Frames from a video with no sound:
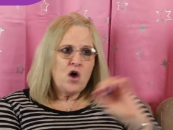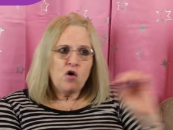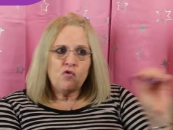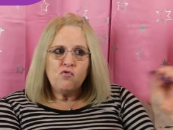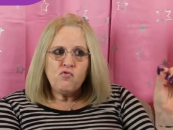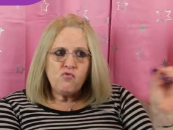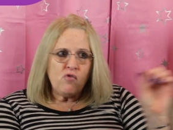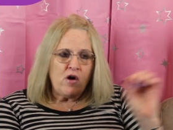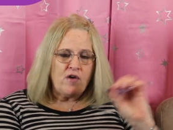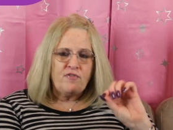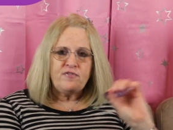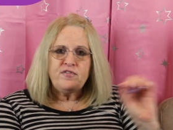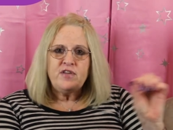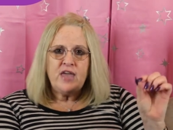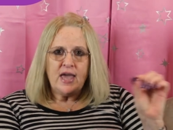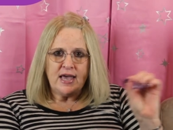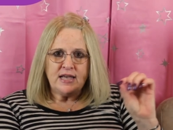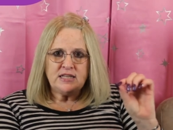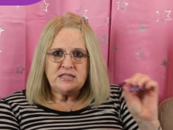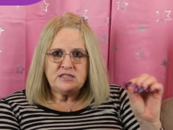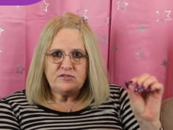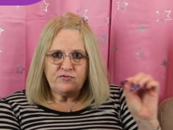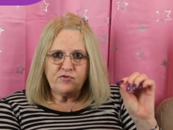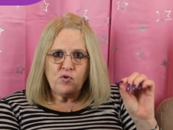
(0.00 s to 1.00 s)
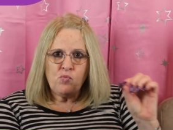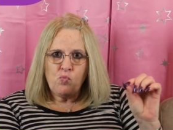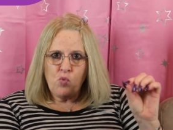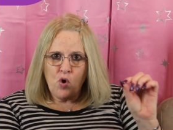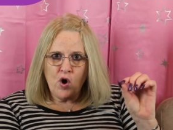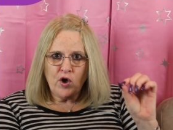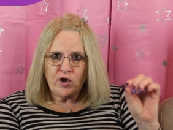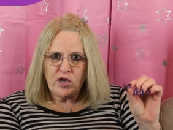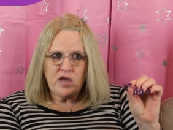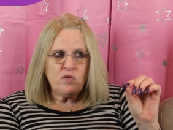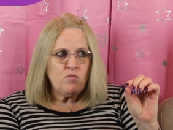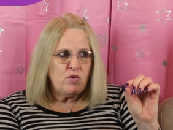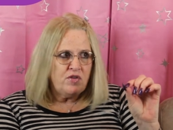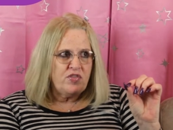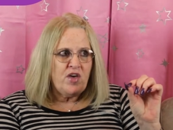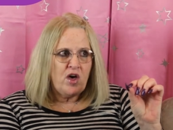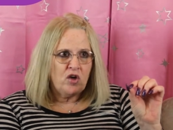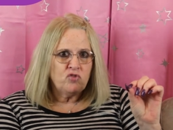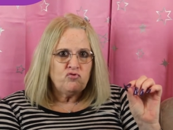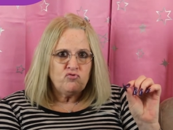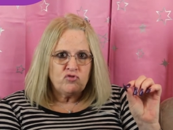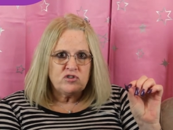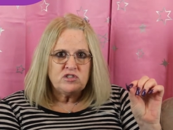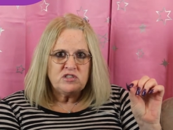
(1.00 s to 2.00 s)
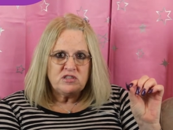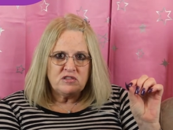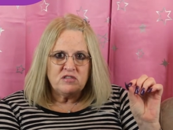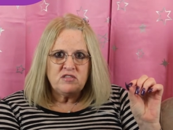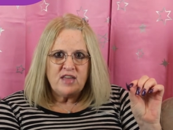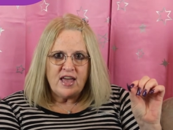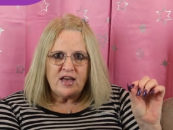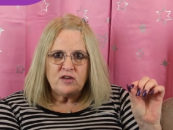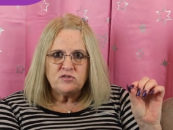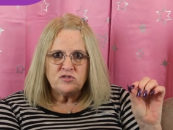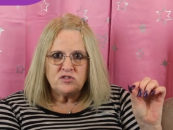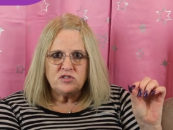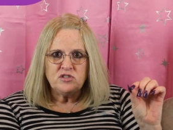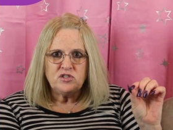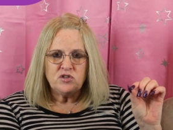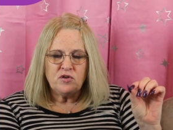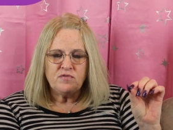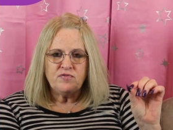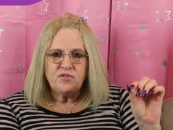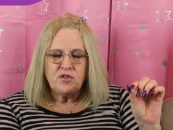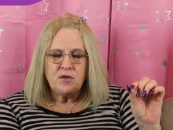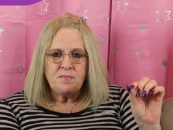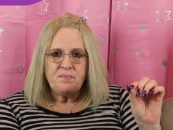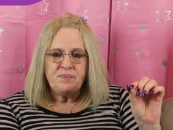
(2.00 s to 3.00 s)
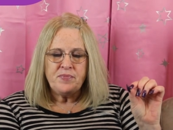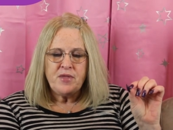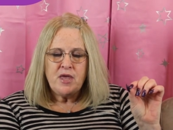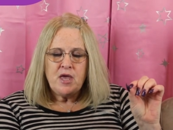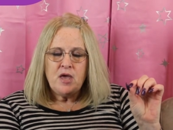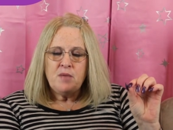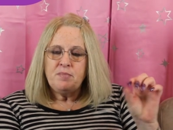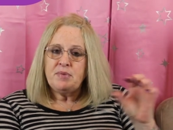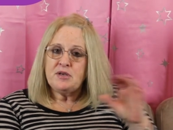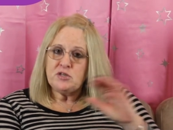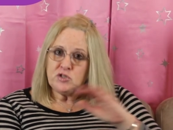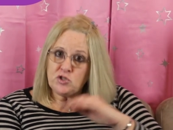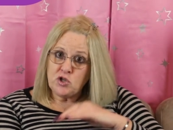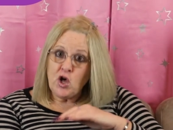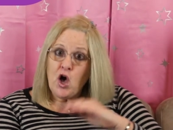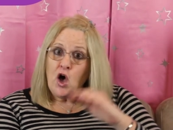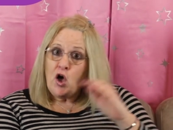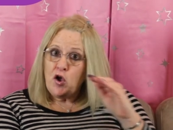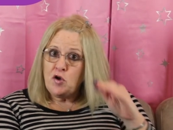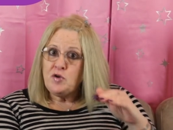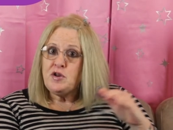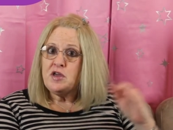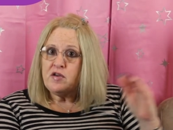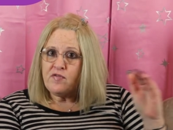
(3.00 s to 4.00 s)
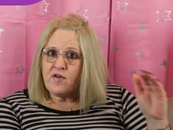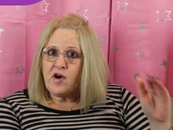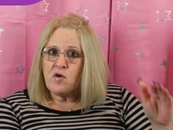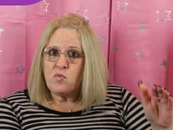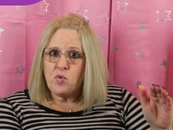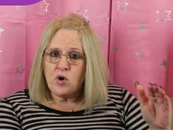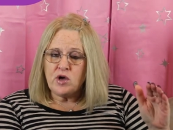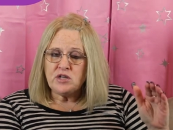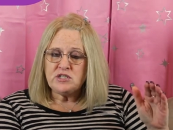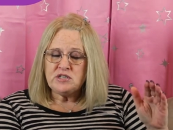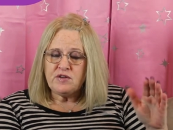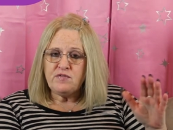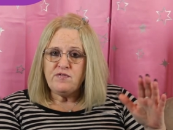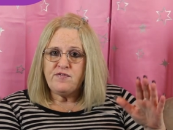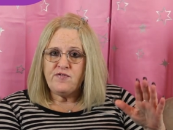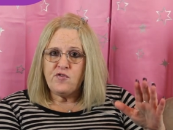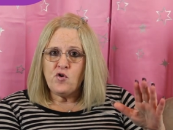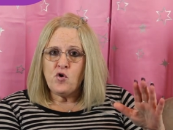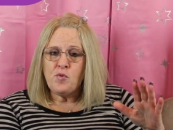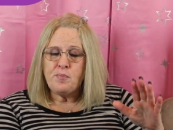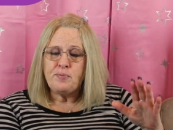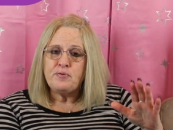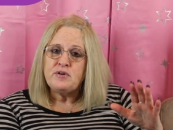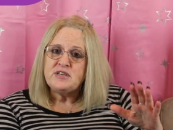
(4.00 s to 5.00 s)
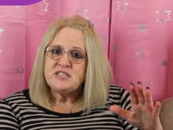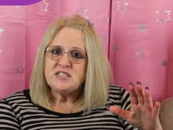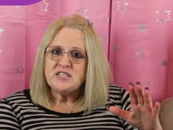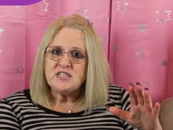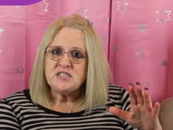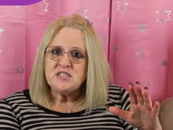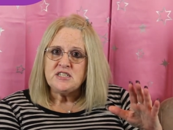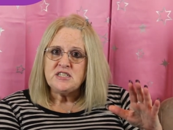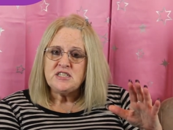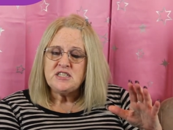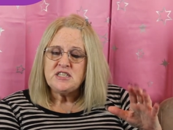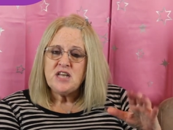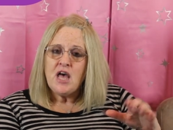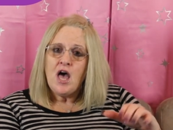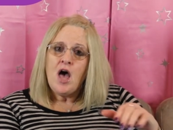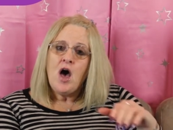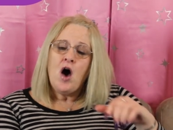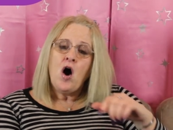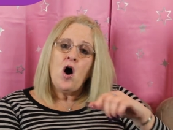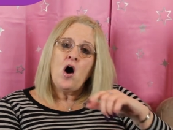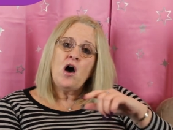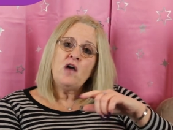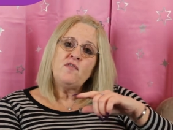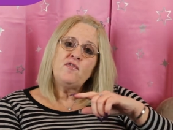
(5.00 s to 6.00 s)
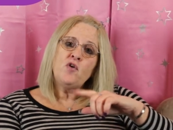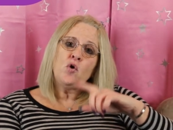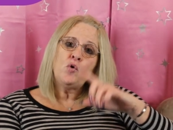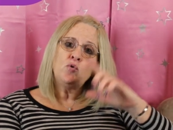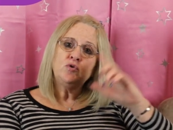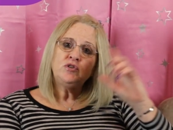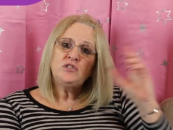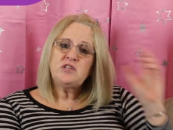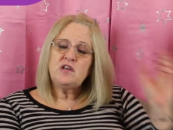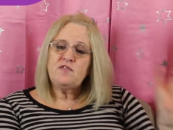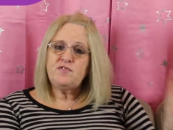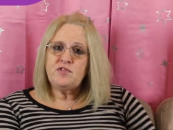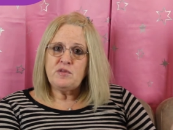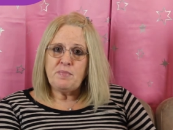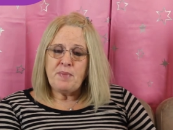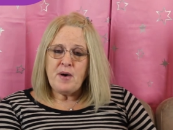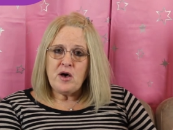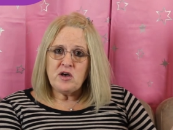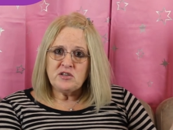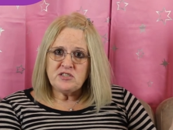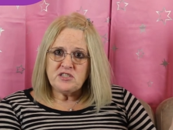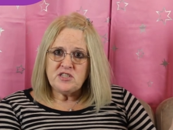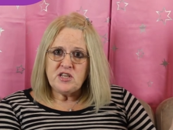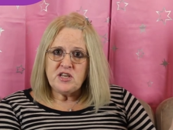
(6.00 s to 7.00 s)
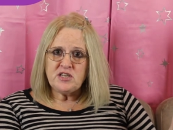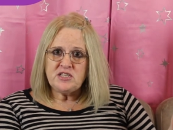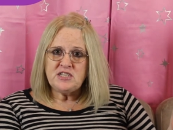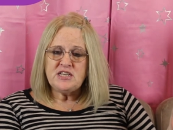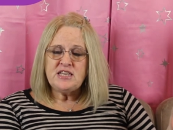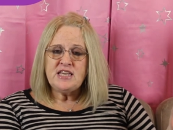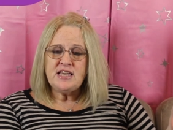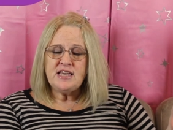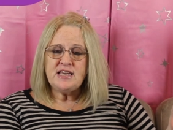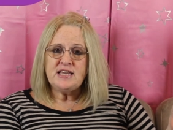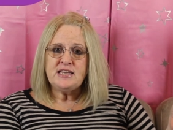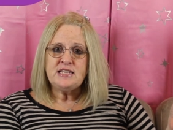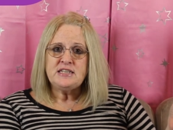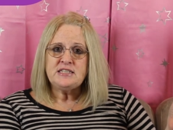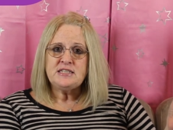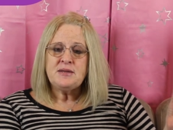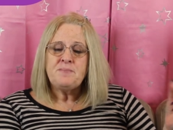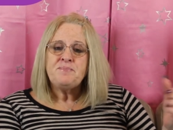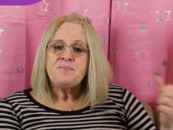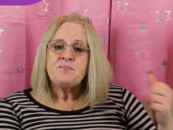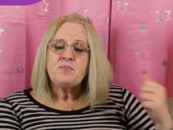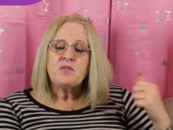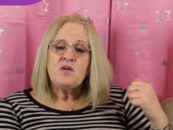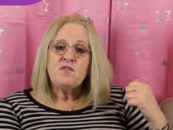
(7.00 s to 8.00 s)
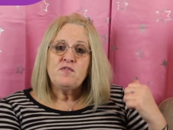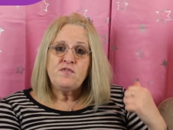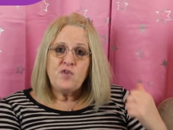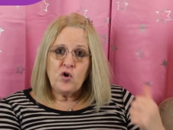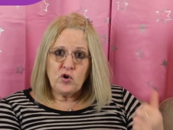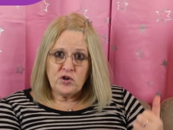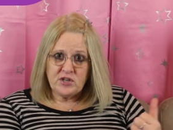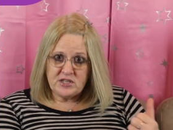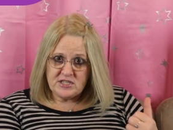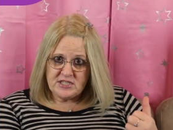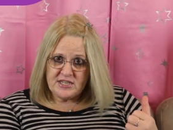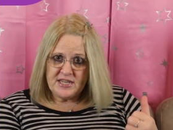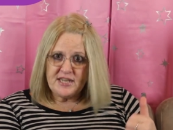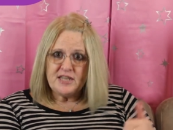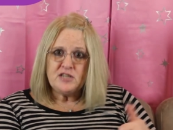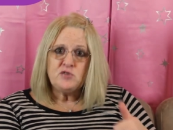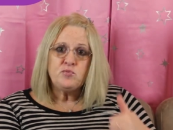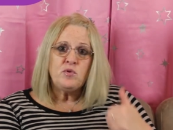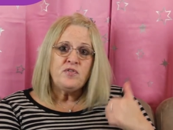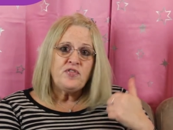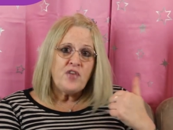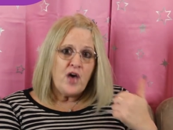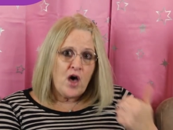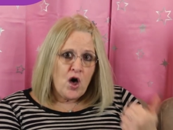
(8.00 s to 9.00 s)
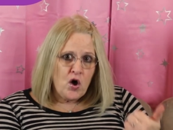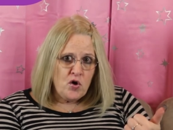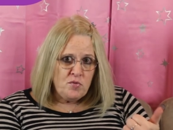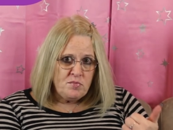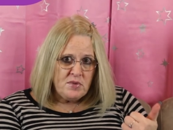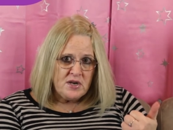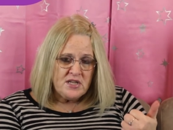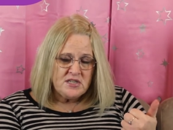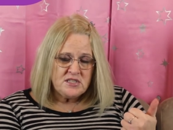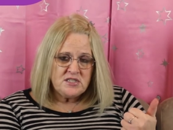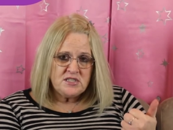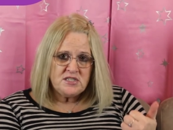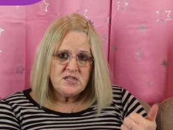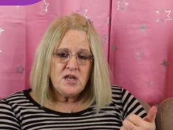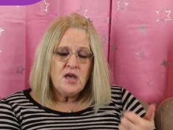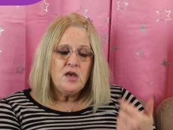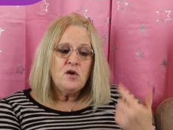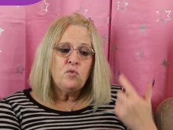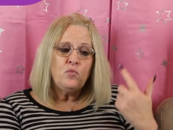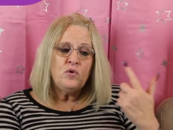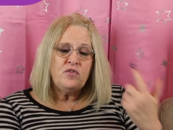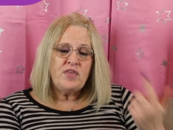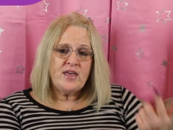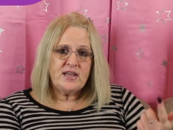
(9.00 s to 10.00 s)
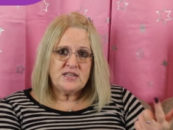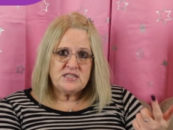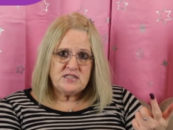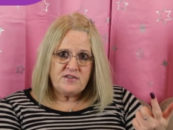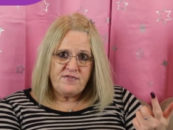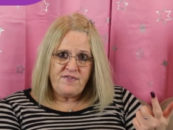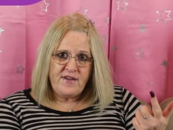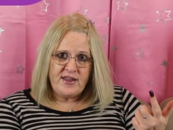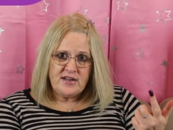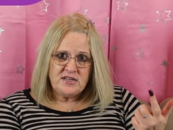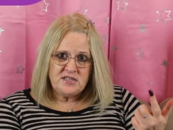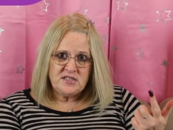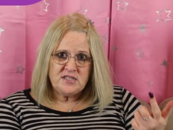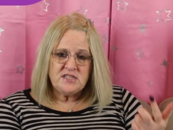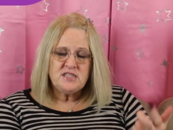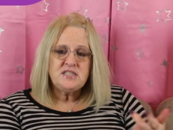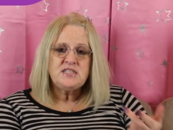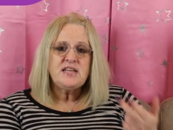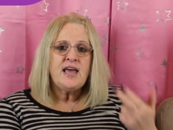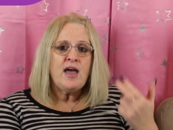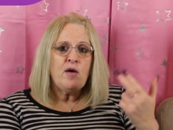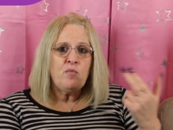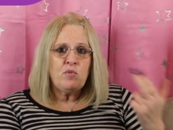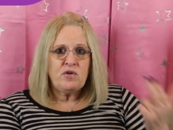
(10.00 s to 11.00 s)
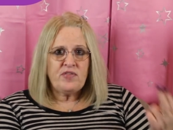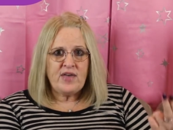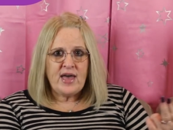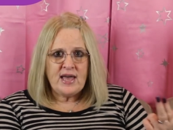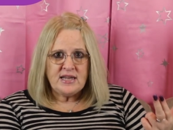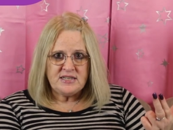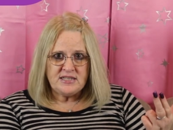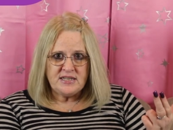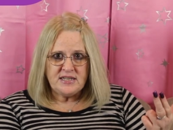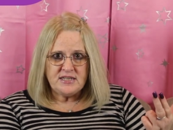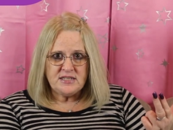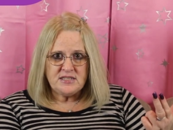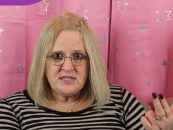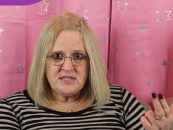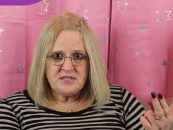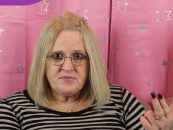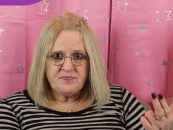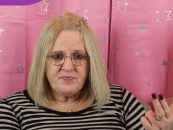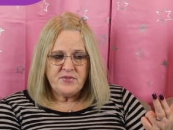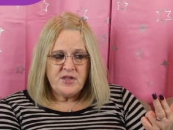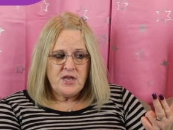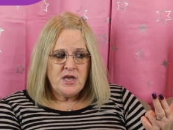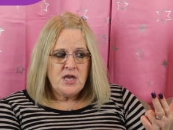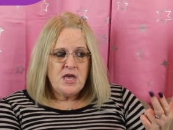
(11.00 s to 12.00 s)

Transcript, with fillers: rough guess from working with hundreds and thousands of them. Because not only have I worked in four prisons, I've also, for the past 30 years, volunteered with the homeless, with ex offenders, and with addicts.